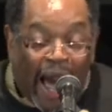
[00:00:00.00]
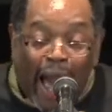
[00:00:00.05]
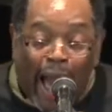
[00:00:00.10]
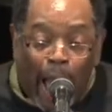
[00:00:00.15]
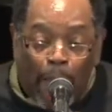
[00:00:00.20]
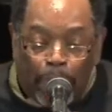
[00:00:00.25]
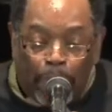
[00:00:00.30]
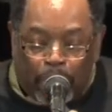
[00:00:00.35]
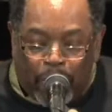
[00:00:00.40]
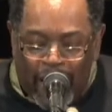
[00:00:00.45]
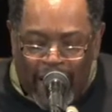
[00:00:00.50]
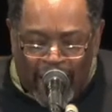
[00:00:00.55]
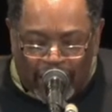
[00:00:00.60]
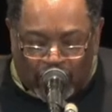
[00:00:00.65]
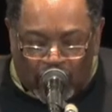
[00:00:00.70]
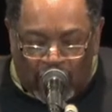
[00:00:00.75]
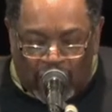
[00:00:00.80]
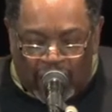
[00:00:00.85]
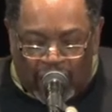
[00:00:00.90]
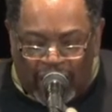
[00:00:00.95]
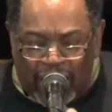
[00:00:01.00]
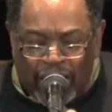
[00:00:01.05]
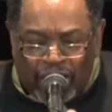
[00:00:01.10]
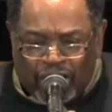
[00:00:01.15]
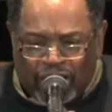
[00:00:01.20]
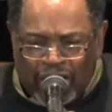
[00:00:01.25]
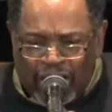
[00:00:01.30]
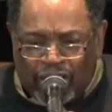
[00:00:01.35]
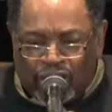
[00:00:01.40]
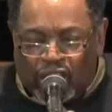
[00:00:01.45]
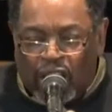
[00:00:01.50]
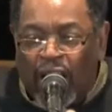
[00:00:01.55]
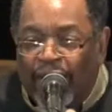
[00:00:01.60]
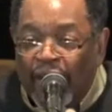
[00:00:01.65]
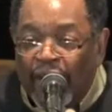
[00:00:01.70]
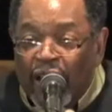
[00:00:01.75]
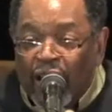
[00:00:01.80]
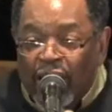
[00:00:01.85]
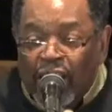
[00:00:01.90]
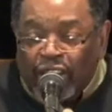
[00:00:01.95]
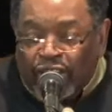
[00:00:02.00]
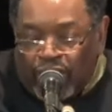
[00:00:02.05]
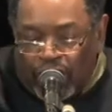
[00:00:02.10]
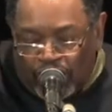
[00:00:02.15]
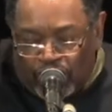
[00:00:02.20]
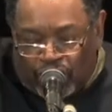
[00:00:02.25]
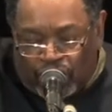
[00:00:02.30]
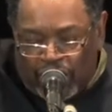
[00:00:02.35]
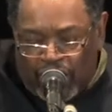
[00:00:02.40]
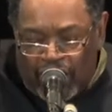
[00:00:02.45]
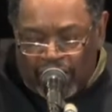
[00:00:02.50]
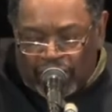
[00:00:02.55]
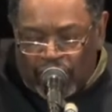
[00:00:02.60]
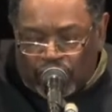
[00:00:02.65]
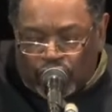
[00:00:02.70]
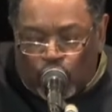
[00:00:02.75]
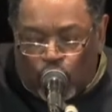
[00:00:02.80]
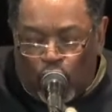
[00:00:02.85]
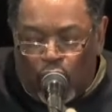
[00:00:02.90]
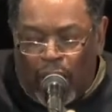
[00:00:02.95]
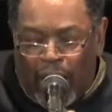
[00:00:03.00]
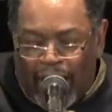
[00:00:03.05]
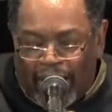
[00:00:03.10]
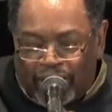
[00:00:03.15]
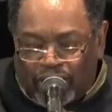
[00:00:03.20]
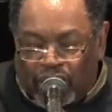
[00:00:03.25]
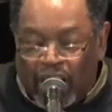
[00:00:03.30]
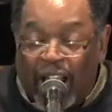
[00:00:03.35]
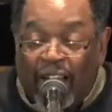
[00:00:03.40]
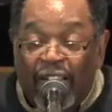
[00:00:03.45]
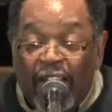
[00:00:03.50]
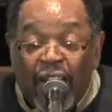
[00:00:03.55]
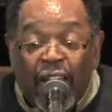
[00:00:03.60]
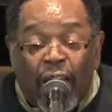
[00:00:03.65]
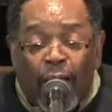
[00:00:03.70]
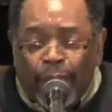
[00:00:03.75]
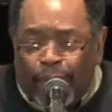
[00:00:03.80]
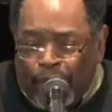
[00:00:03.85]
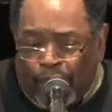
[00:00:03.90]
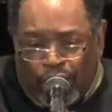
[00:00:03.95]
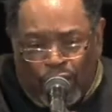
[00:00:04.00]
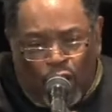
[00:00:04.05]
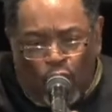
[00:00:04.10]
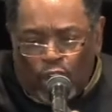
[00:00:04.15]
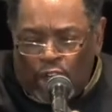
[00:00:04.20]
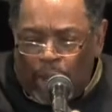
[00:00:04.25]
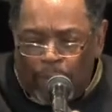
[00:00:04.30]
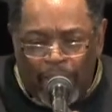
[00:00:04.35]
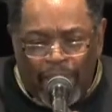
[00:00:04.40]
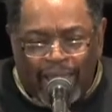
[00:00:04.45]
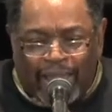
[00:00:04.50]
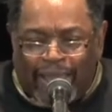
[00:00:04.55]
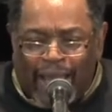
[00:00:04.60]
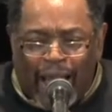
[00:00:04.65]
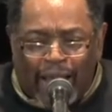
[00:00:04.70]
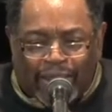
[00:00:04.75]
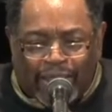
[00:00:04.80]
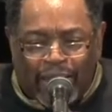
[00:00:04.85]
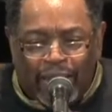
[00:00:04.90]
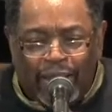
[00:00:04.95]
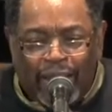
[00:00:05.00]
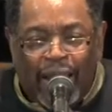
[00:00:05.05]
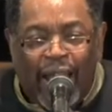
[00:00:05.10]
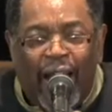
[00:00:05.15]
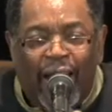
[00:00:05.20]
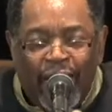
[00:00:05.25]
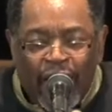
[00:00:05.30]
I pledge allegiance to Jesus Christ, the only begotten